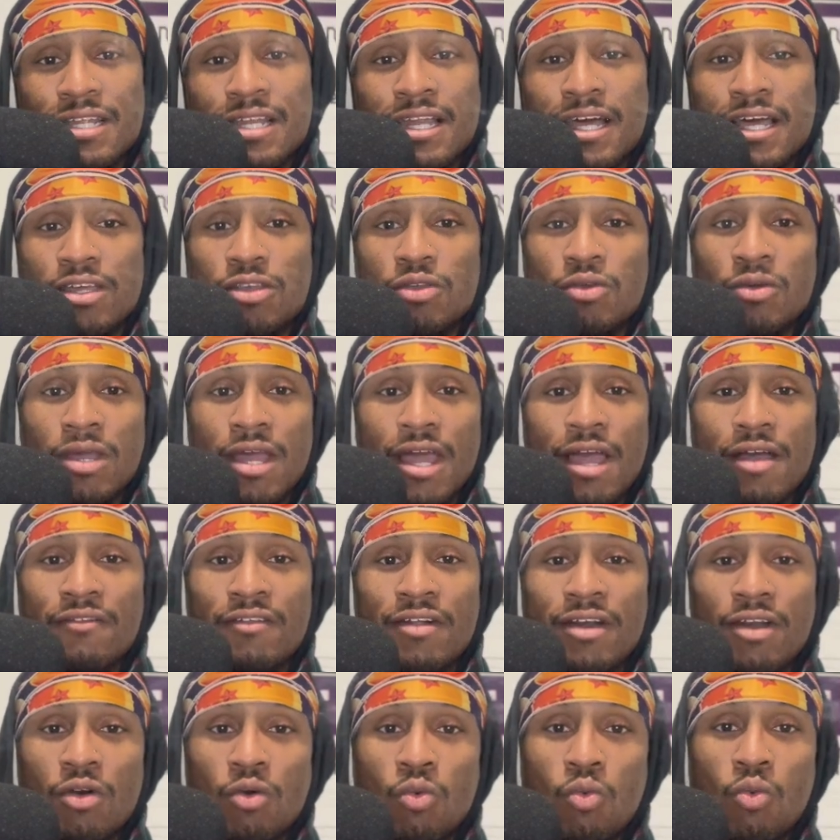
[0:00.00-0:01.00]
Like, you can have
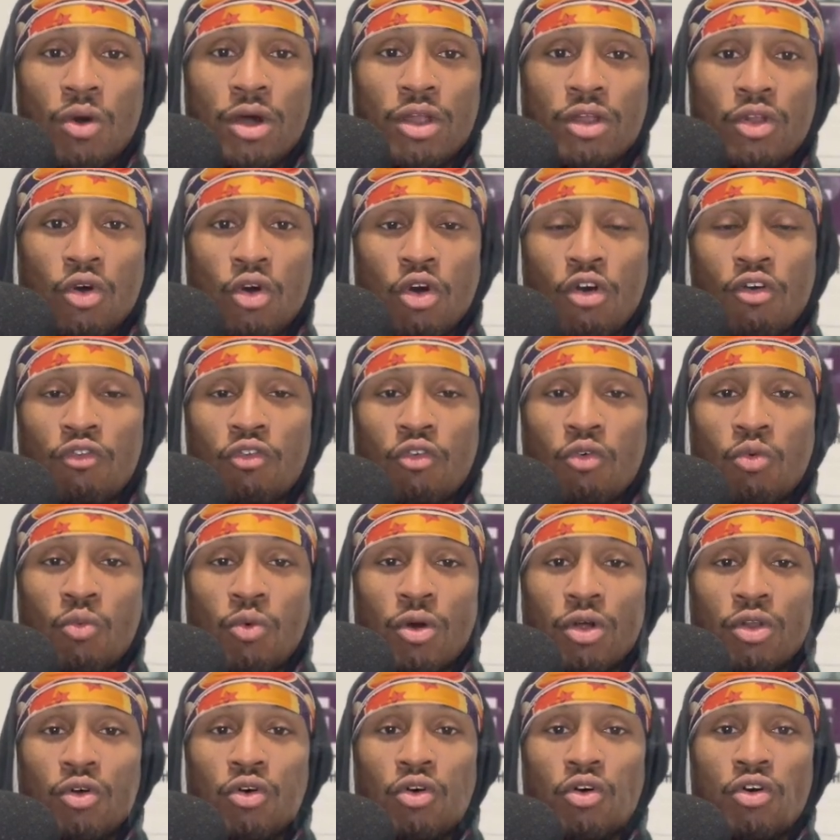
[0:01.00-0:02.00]
like a one-off or
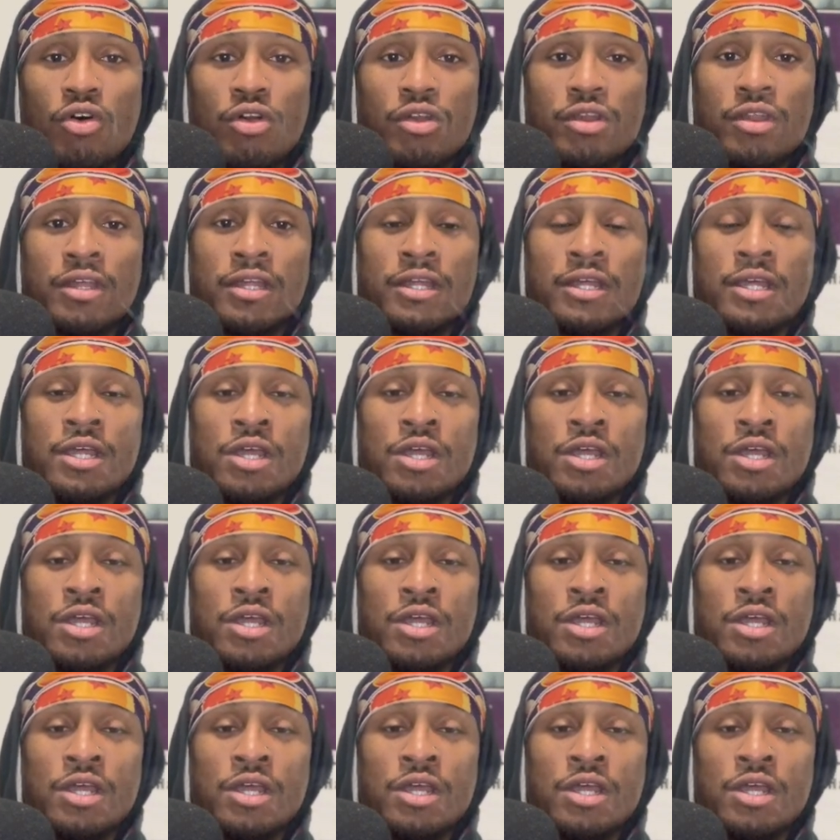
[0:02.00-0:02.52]
one-on,